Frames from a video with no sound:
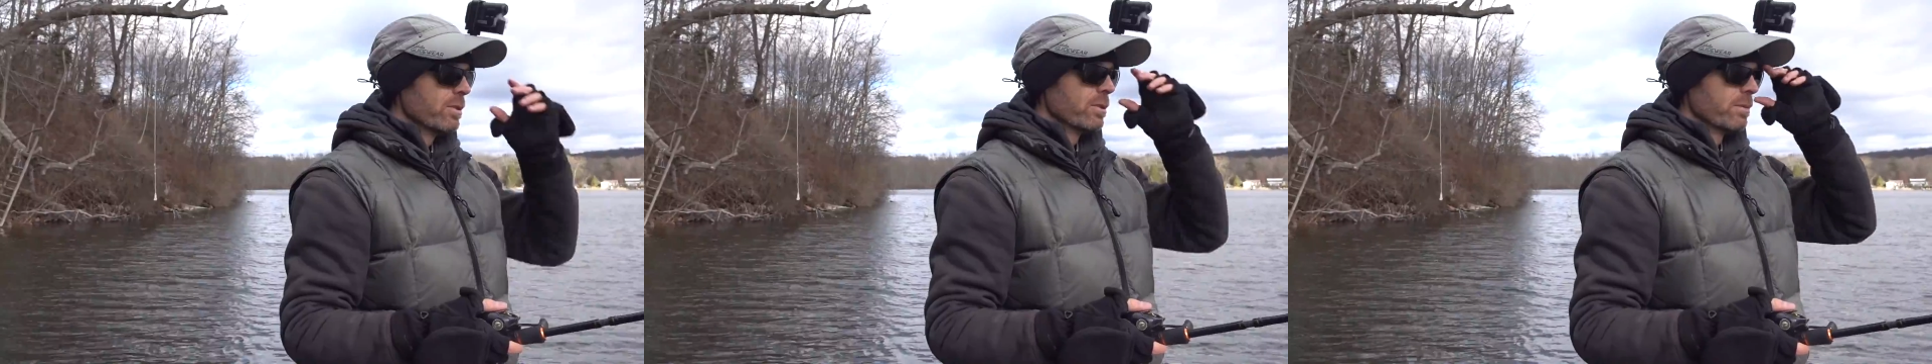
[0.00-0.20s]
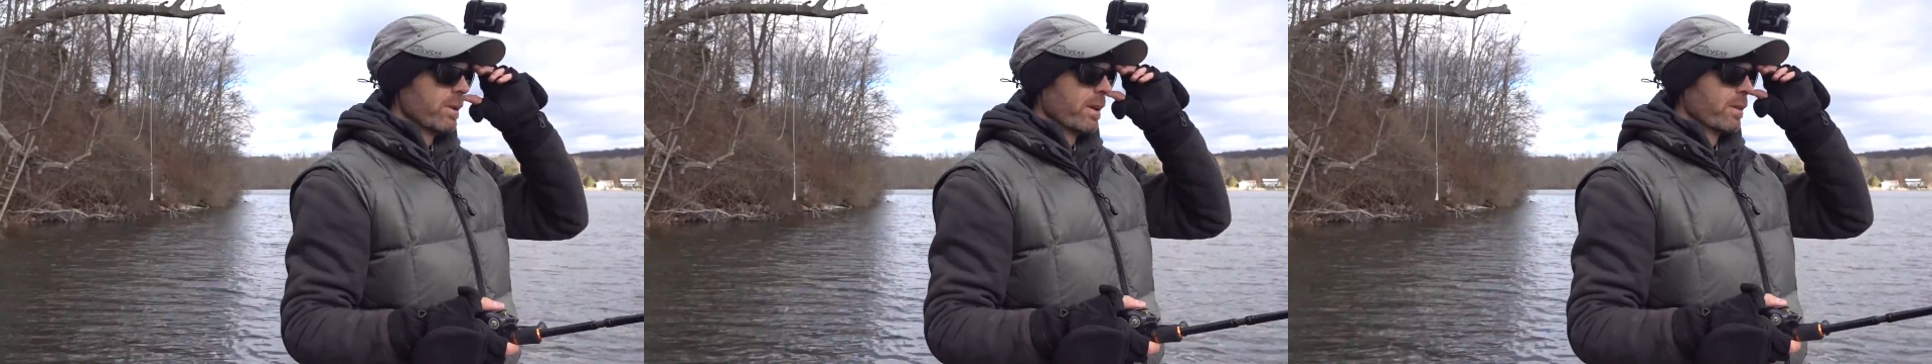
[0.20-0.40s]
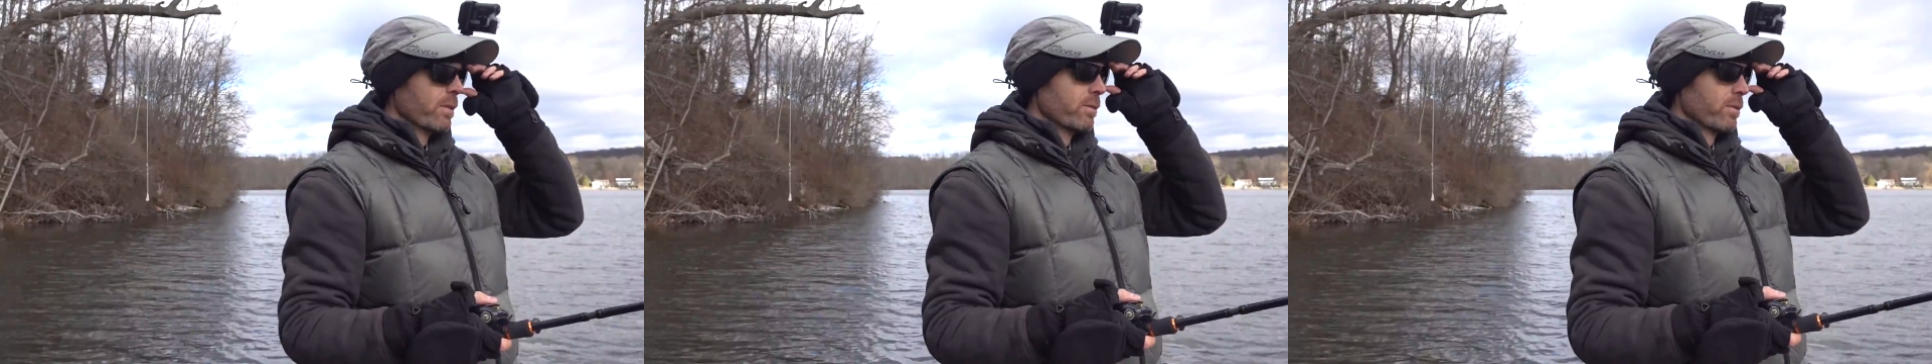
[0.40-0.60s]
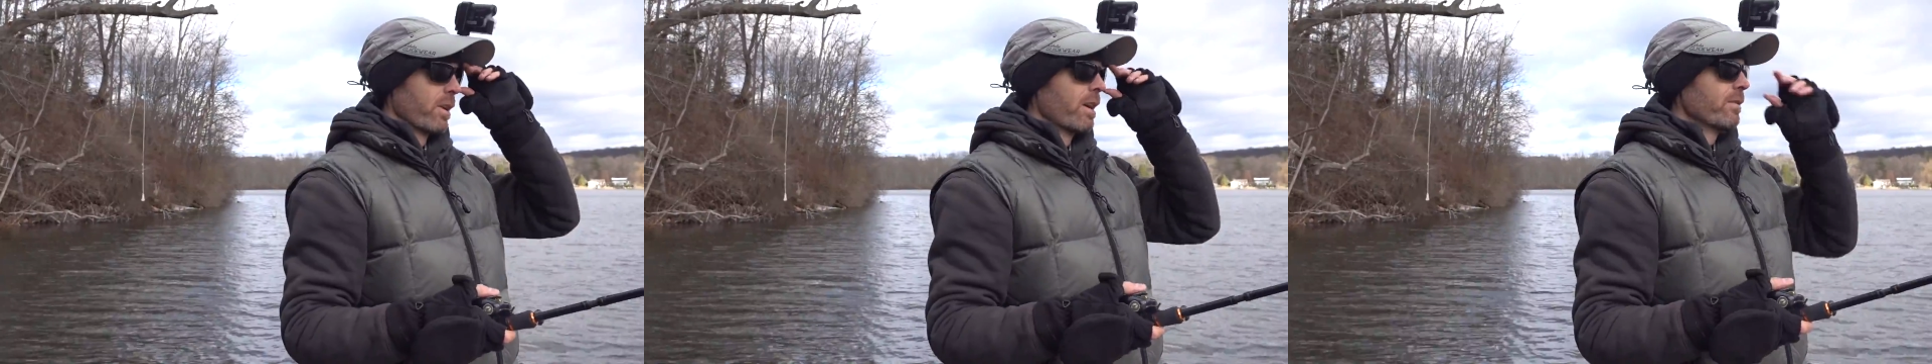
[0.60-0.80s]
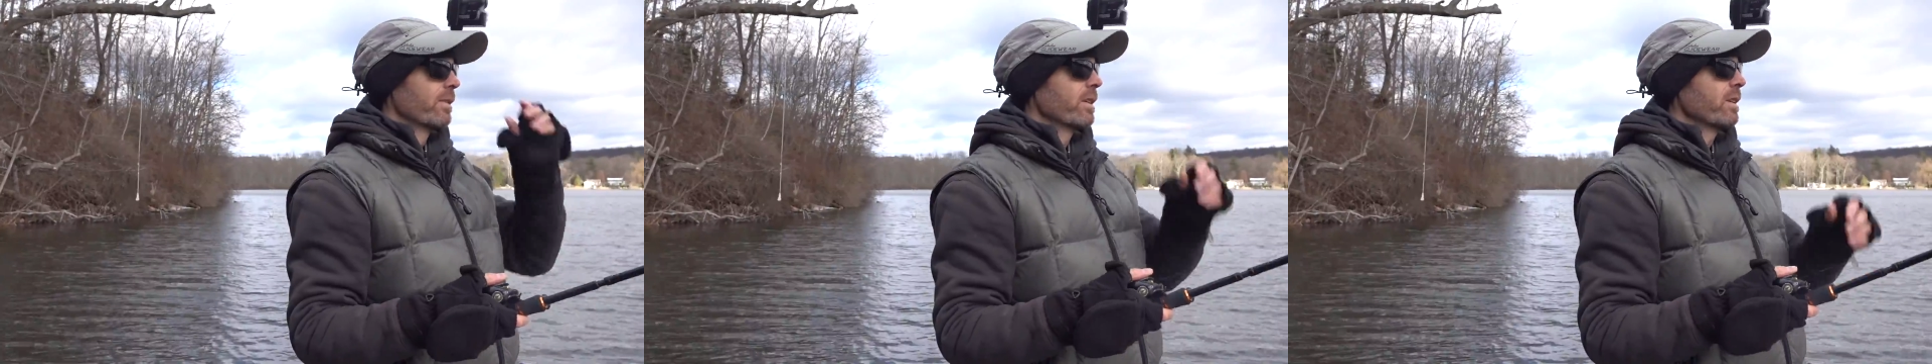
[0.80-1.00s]
this when I go
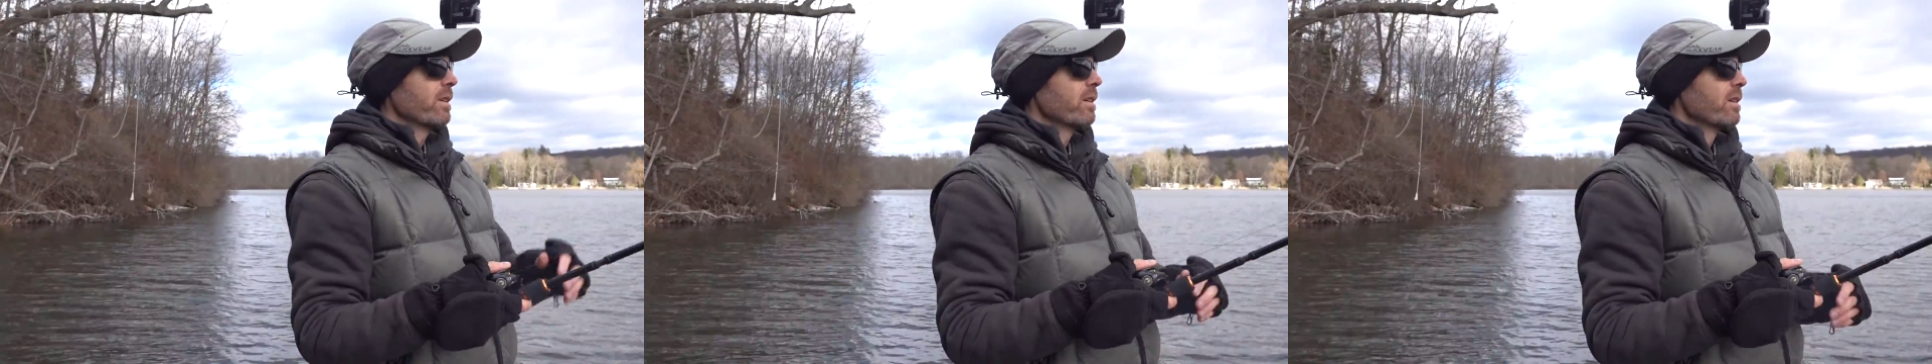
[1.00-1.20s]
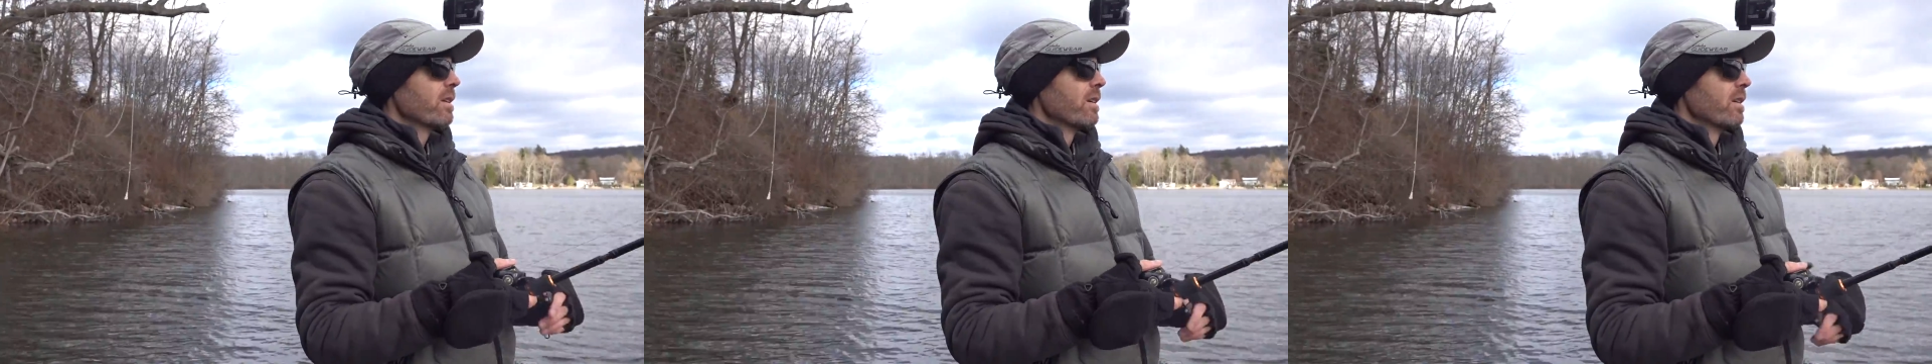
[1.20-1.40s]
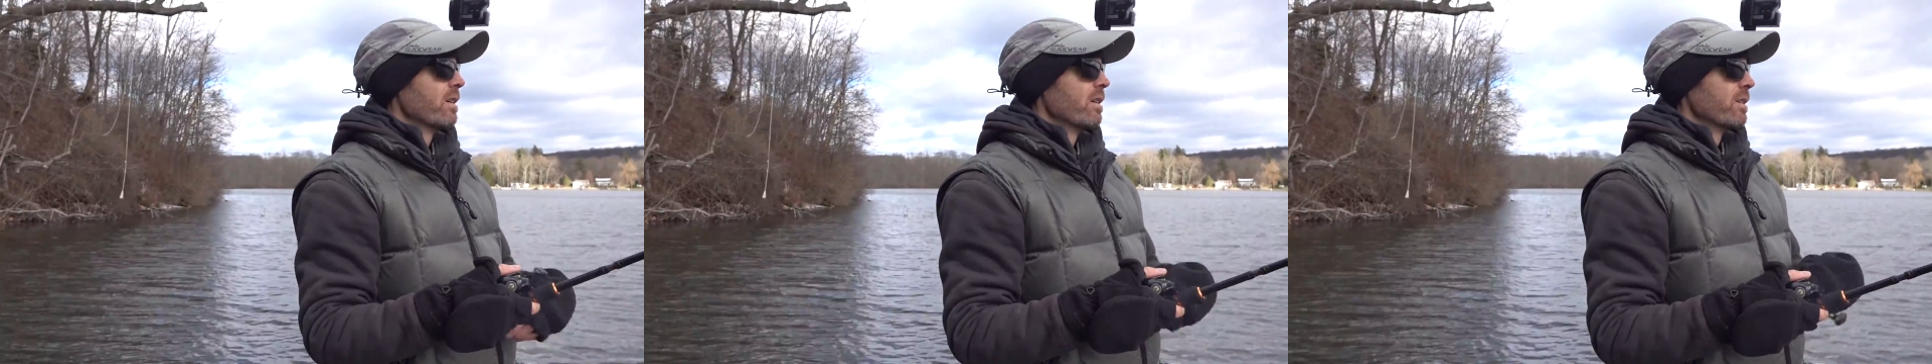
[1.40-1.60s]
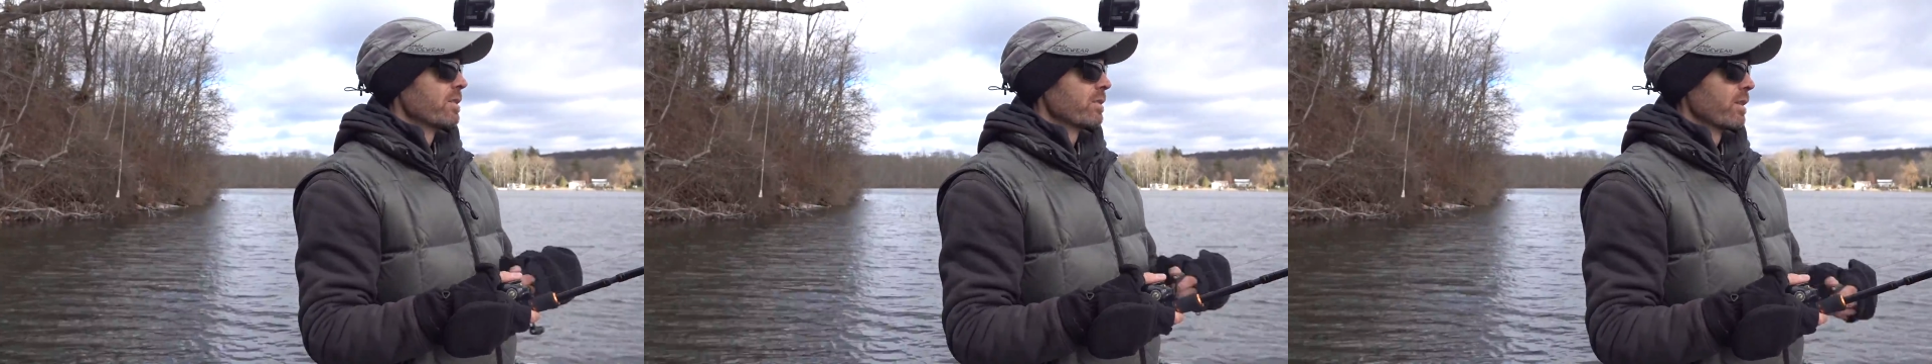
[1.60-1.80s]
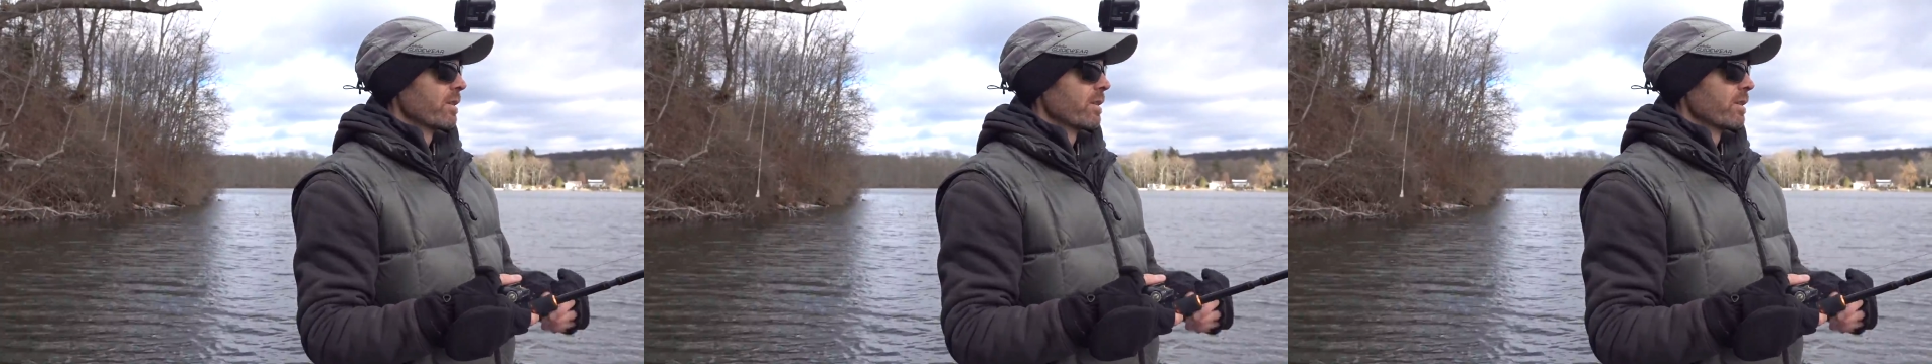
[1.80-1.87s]
traveling, so